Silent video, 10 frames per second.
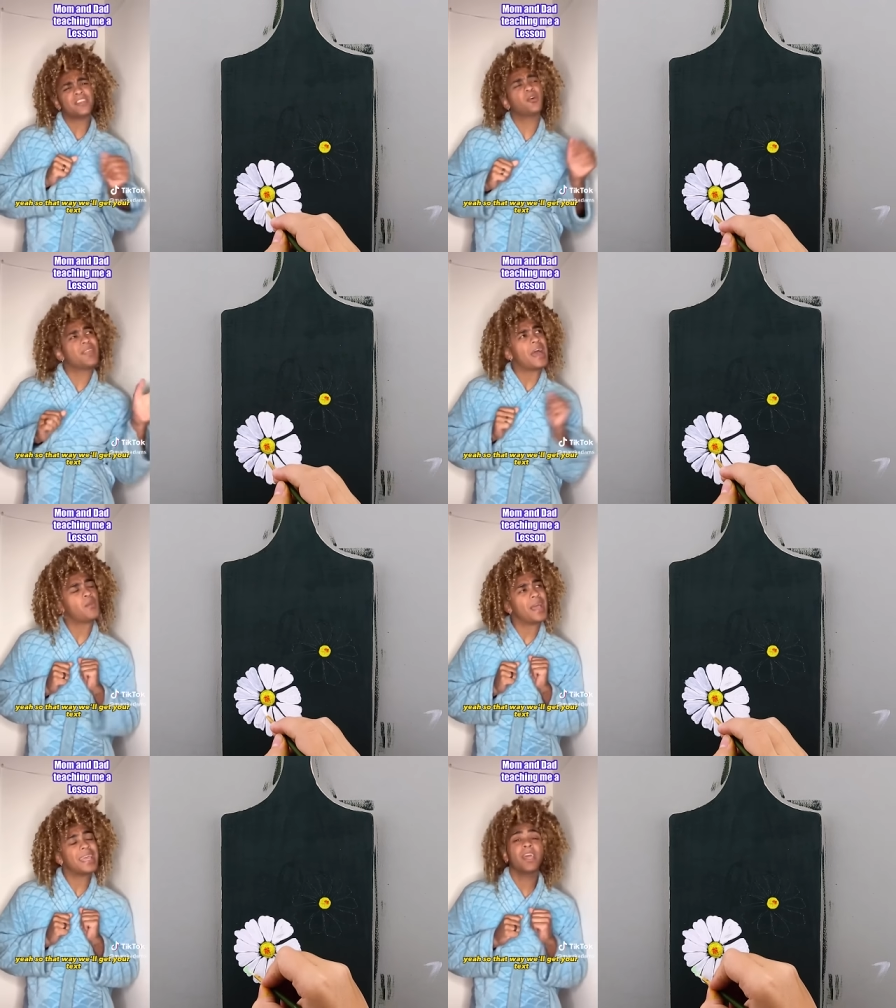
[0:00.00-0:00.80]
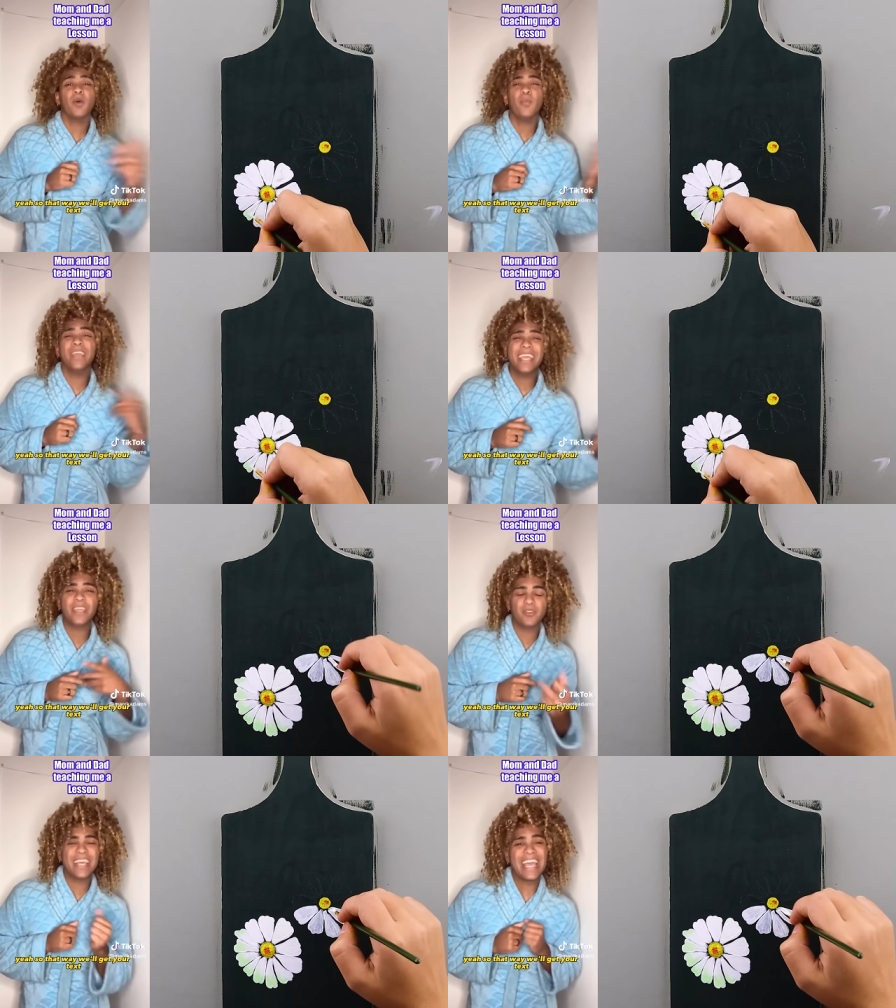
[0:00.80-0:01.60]
Yeah, so that way
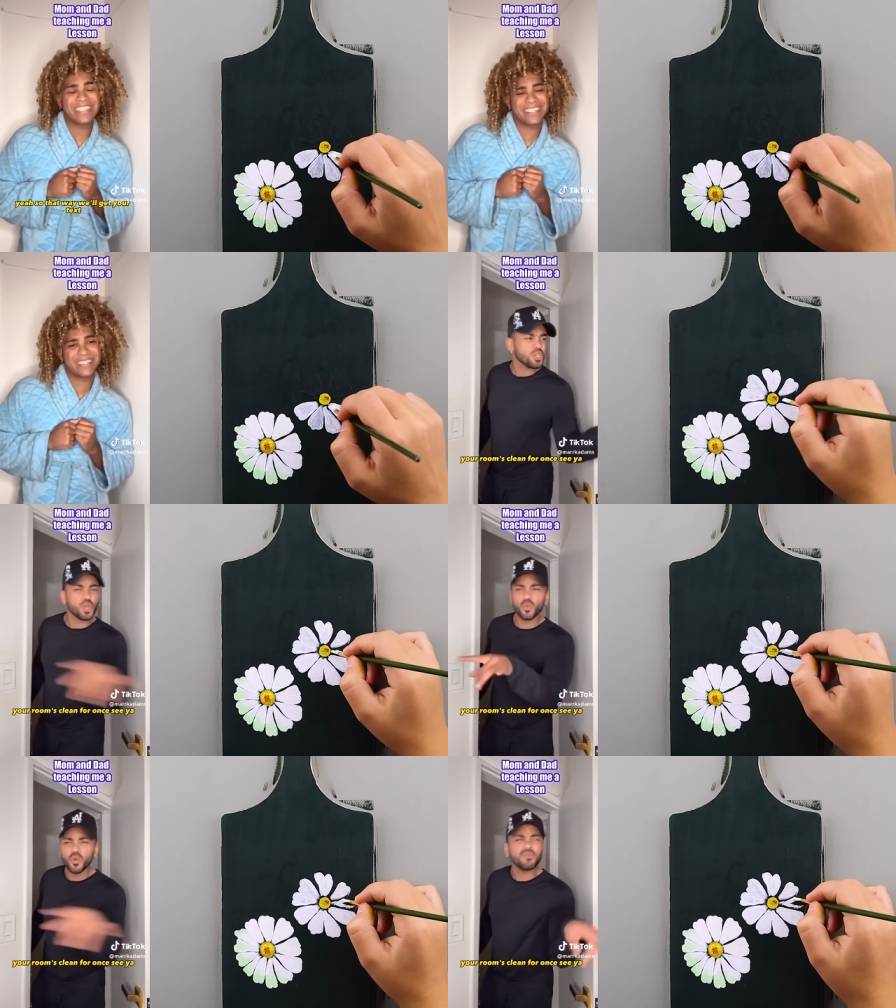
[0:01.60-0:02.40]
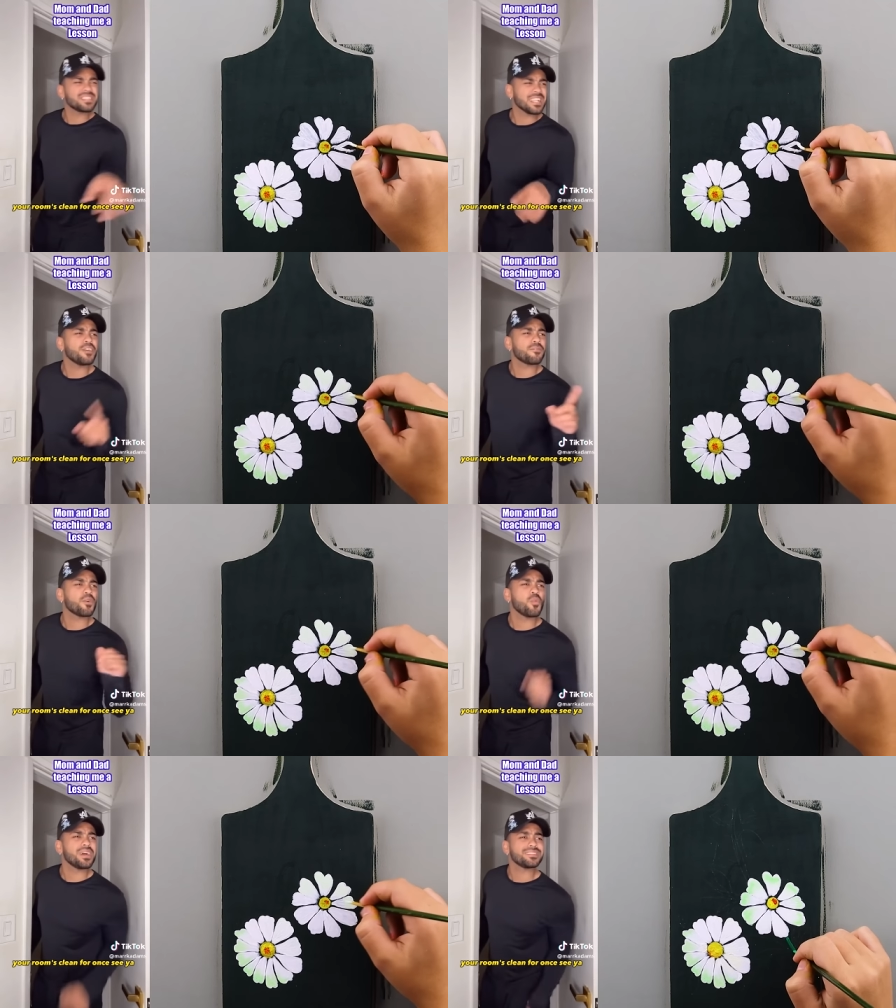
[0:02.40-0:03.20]
we'll get your text. Your room's
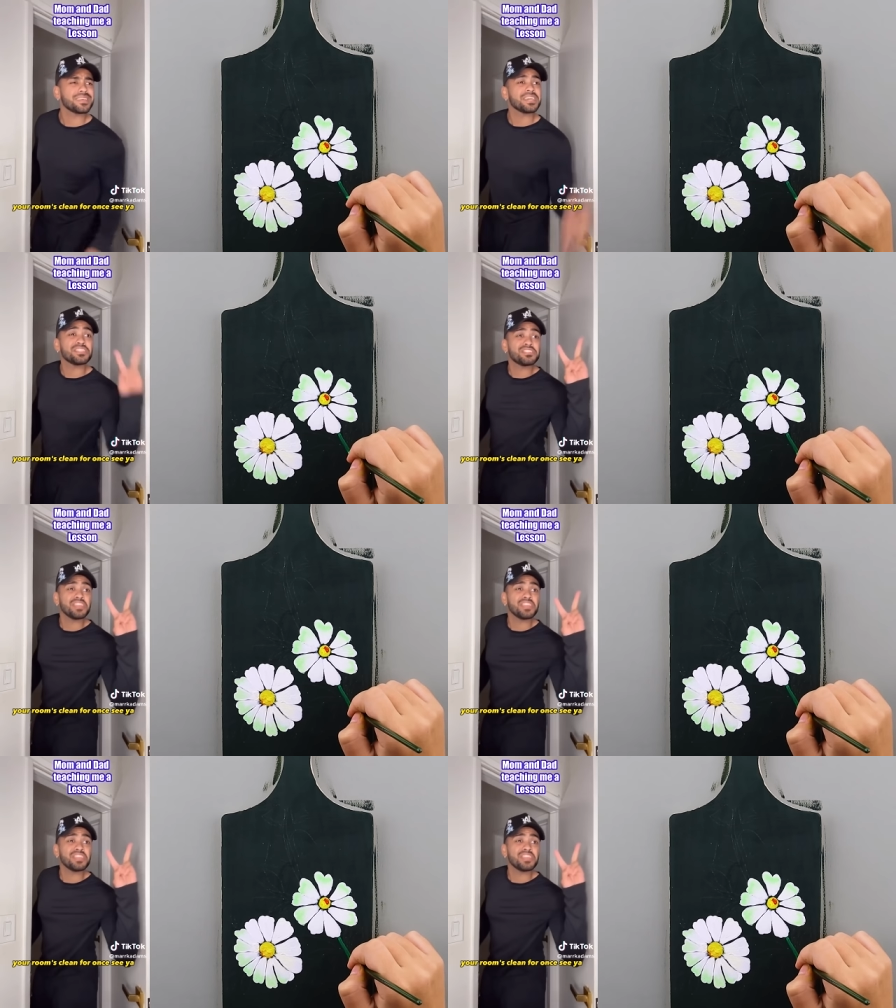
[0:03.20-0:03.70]
clean for once.